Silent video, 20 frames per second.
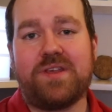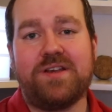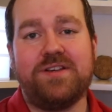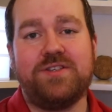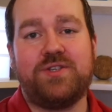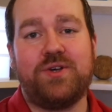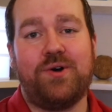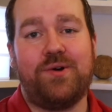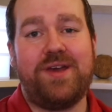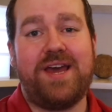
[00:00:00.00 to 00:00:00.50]

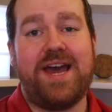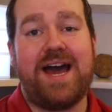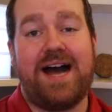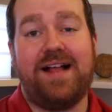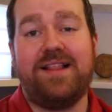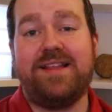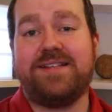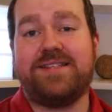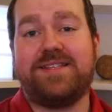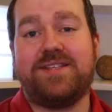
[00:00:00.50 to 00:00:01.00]
So yeah,
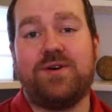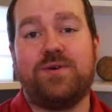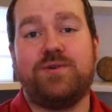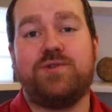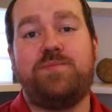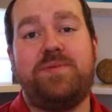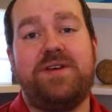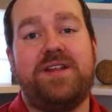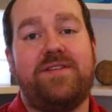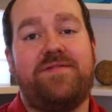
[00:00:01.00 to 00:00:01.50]
I'll let
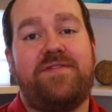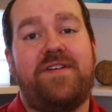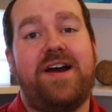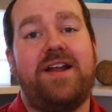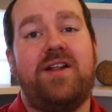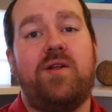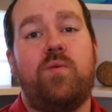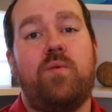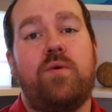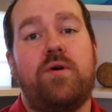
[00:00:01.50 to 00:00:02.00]
those be the
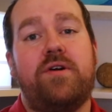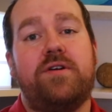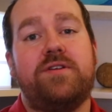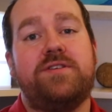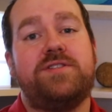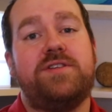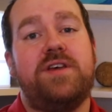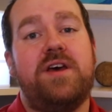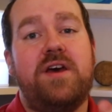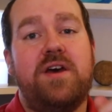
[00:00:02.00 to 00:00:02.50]
final
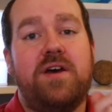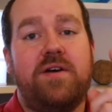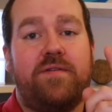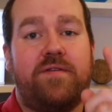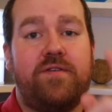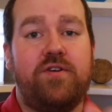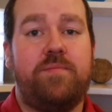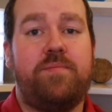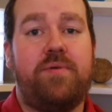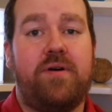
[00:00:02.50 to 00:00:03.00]
words
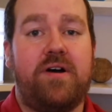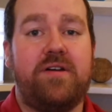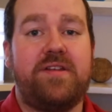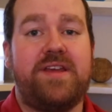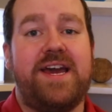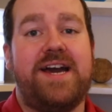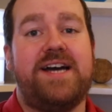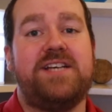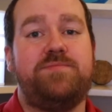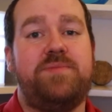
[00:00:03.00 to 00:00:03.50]
for you
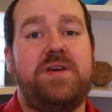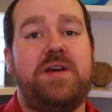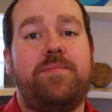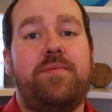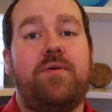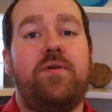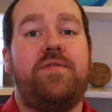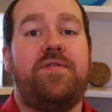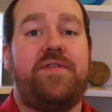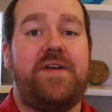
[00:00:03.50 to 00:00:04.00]
podcast
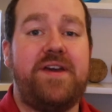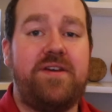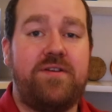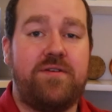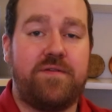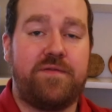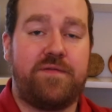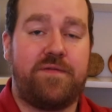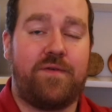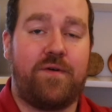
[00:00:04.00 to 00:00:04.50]
people. Thank
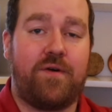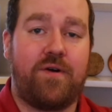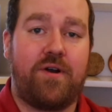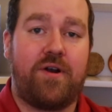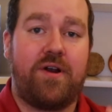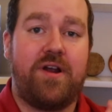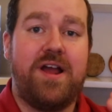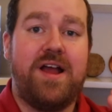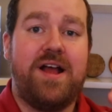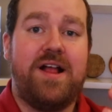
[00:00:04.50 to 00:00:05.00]
you
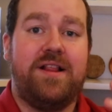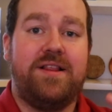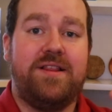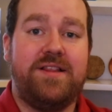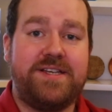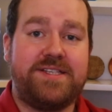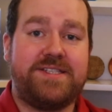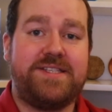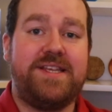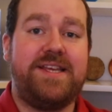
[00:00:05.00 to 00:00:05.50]
for
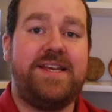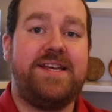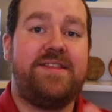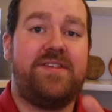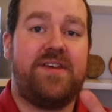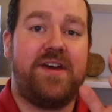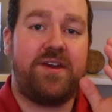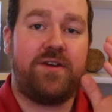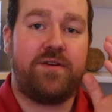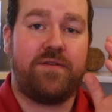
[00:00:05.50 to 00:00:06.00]
listening.
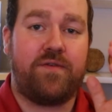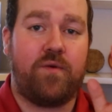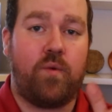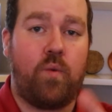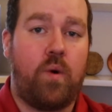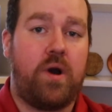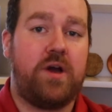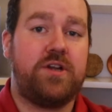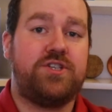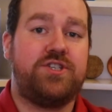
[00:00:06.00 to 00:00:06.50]
Thank you for
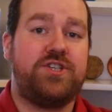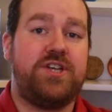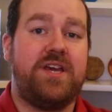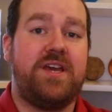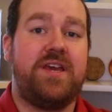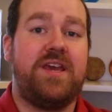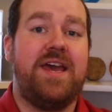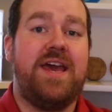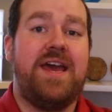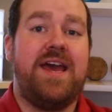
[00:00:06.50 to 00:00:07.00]

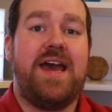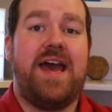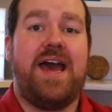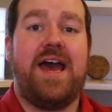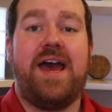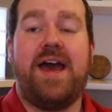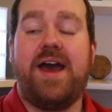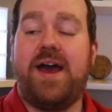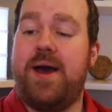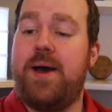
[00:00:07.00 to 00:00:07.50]
watching.
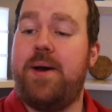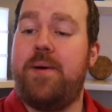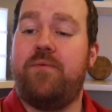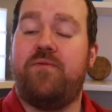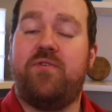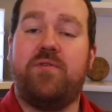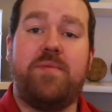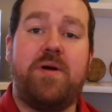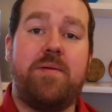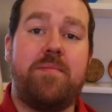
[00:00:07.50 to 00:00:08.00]

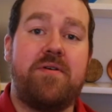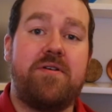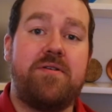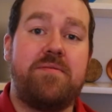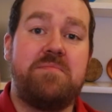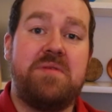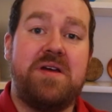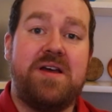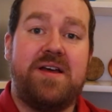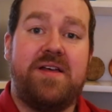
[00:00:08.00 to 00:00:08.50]

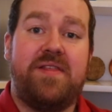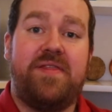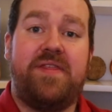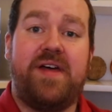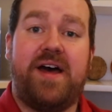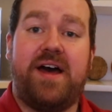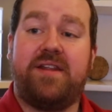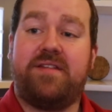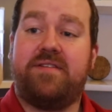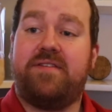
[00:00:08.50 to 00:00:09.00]
Remember
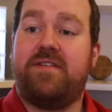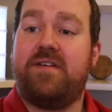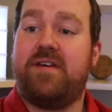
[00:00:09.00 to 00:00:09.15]
that